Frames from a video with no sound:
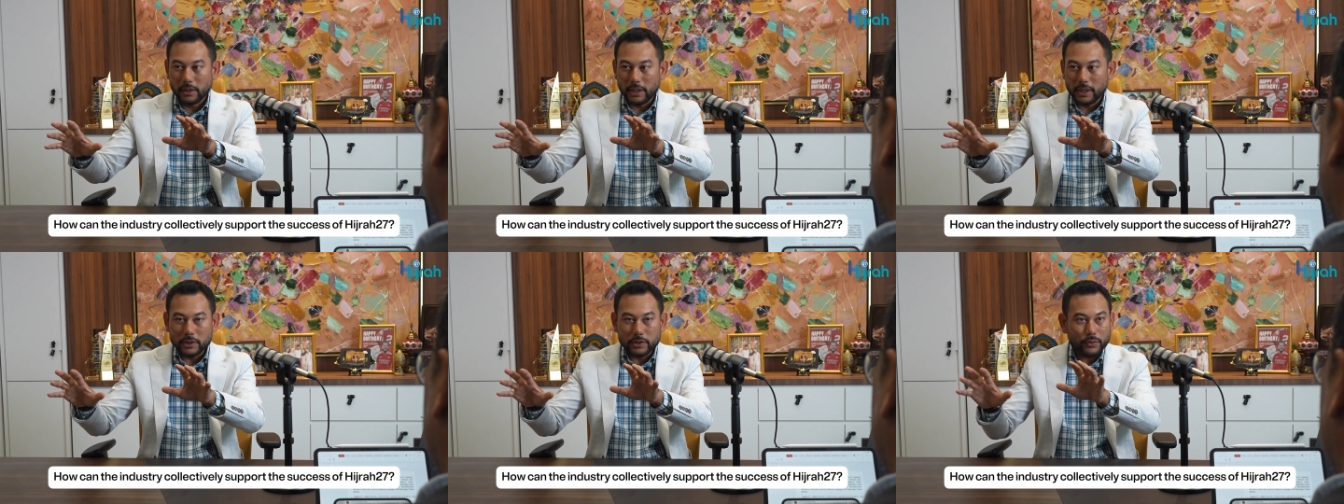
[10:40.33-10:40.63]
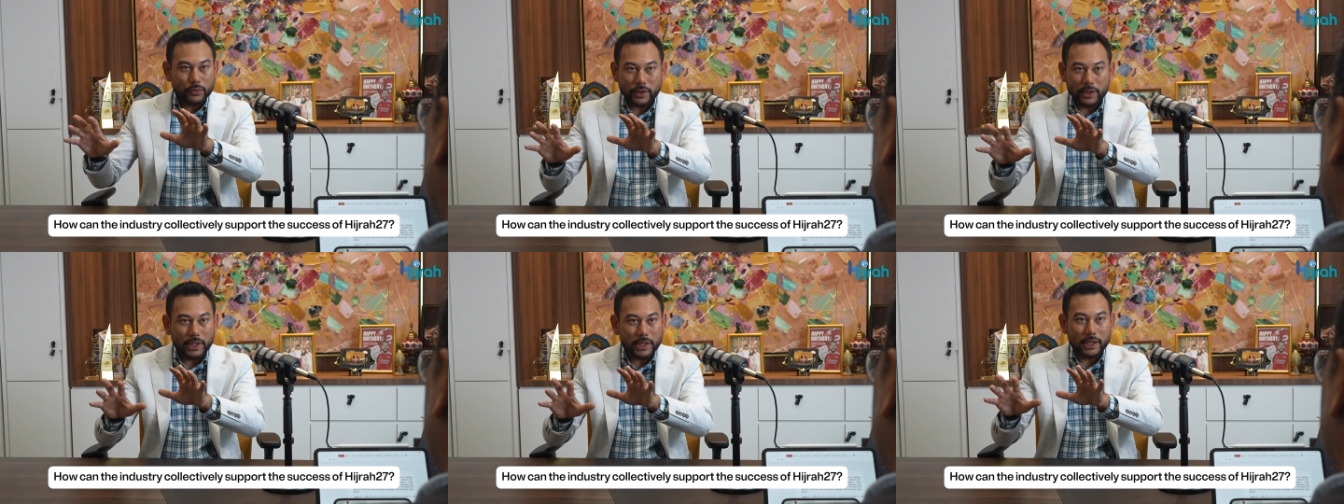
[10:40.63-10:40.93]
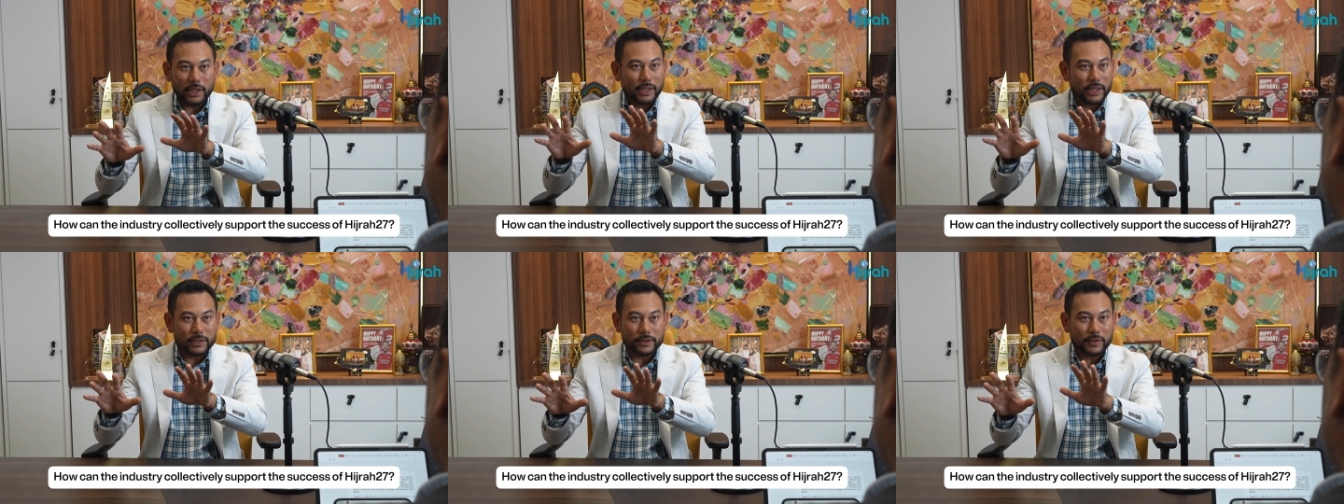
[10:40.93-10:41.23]
is
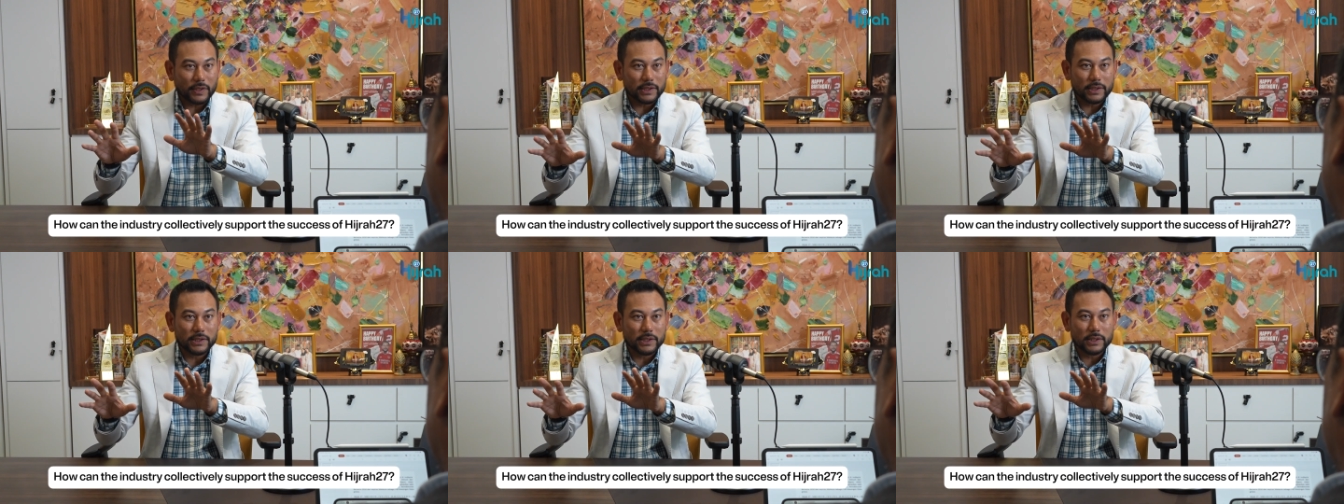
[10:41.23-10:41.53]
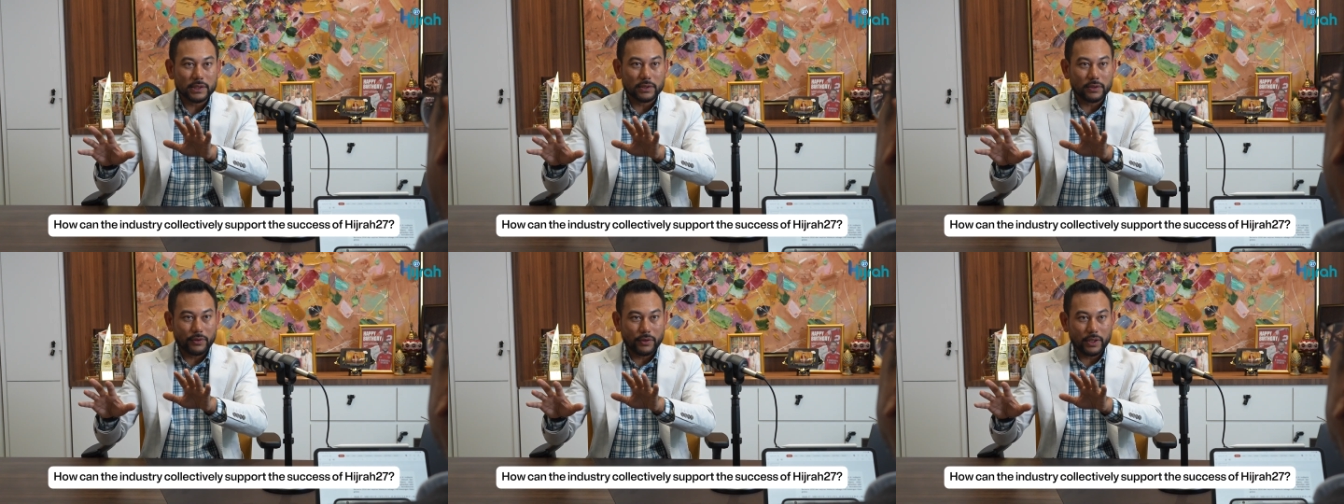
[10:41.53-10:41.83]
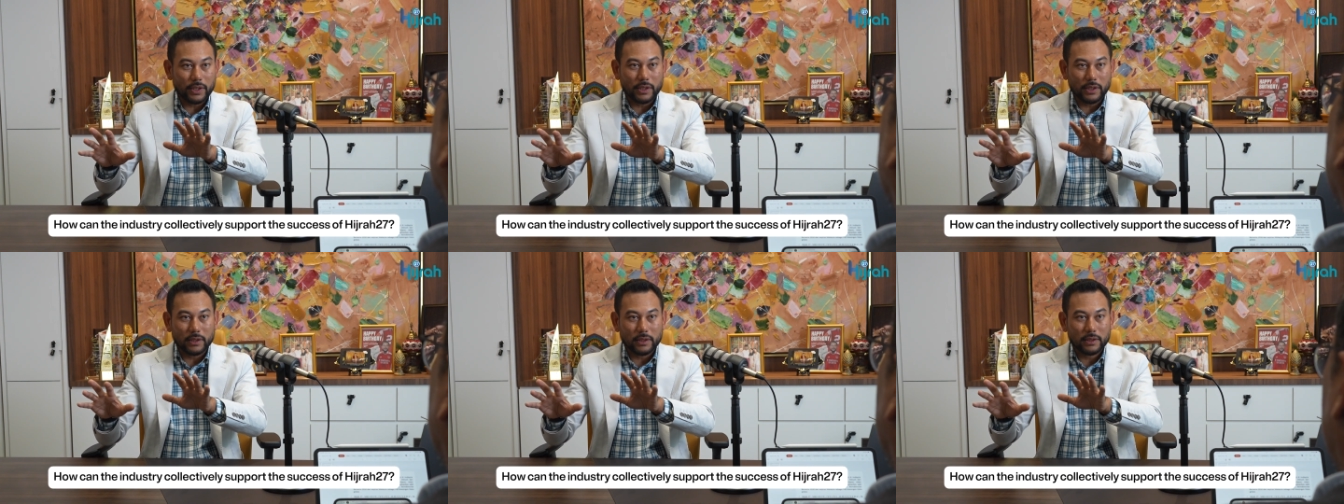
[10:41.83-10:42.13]
already in their strategies
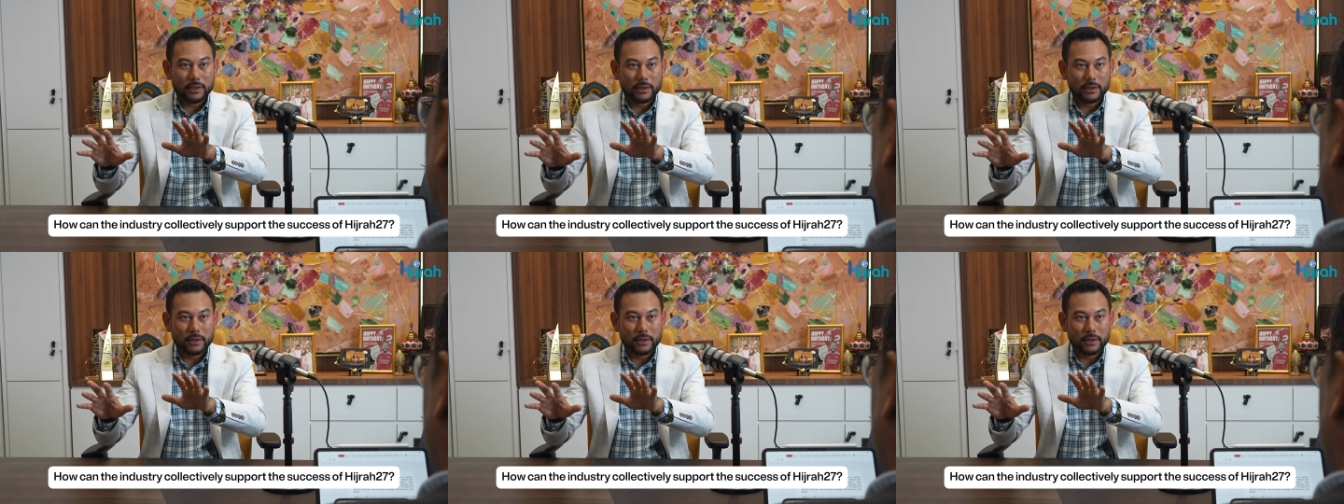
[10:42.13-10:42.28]
already.